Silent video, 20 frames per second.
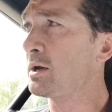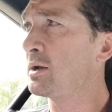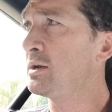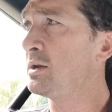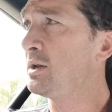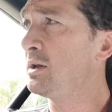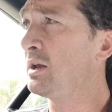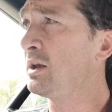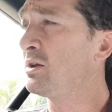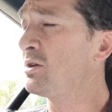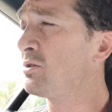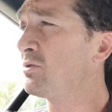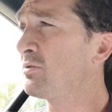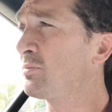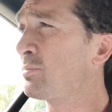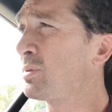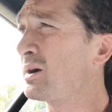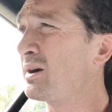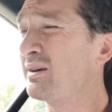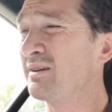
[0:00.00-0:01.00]
needle nose
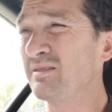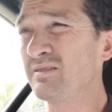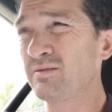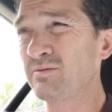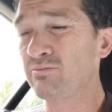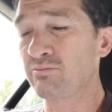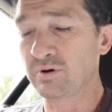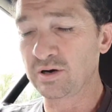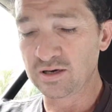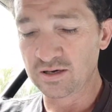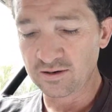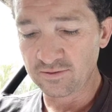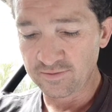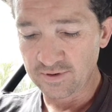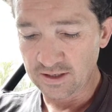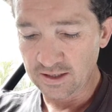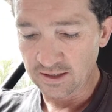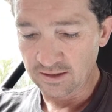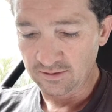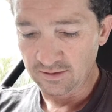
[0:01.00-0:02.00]
pliers. It's
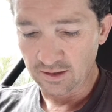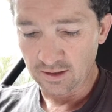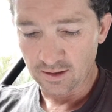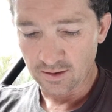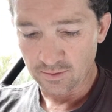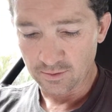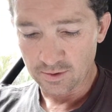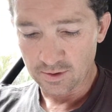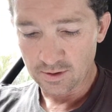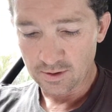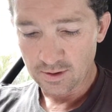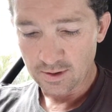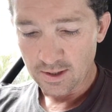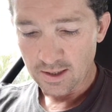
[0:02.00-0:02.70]
relatively easy, that one.